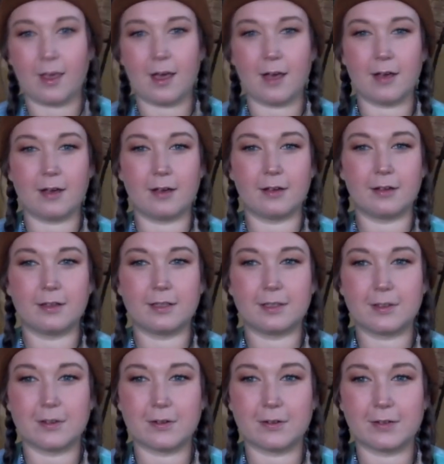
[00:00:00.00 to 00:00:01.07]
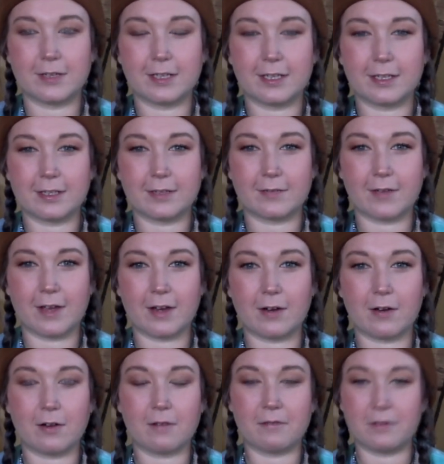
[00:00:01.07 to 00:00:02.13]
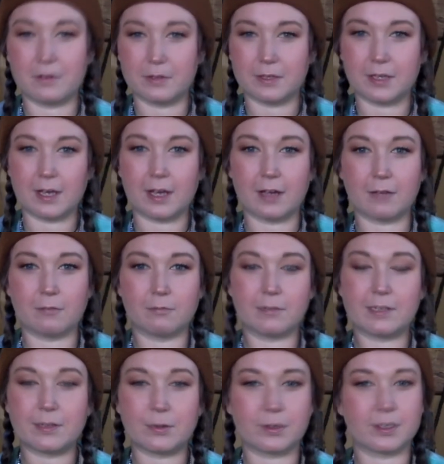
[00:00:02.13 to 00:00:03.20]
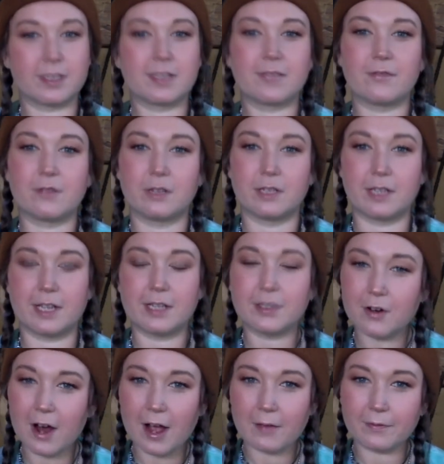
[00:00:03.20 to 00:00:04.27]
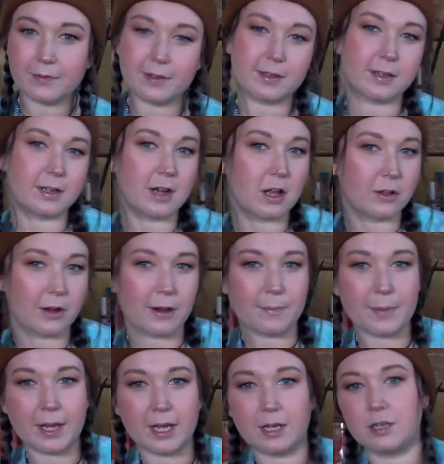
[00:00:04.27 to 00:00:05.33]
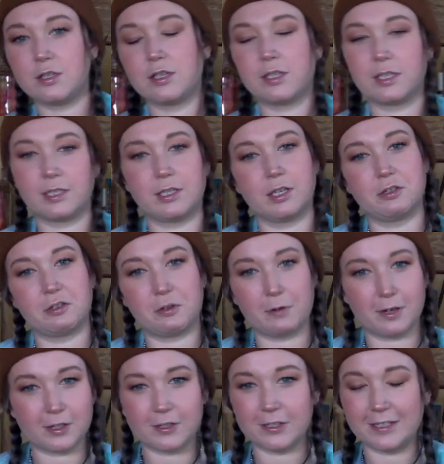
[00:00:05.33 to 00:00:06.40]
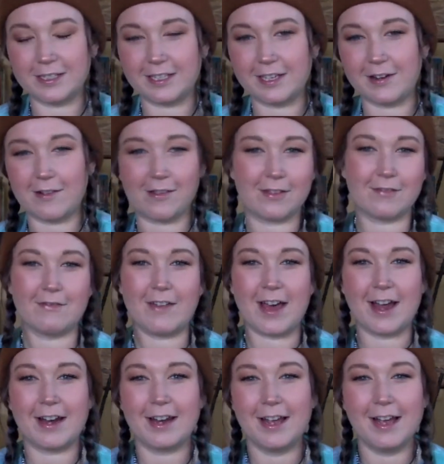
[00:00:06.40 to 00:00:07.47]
Uh, so to find all of those uh, resources for today's craft, the coloring page and discussion questions and all of that.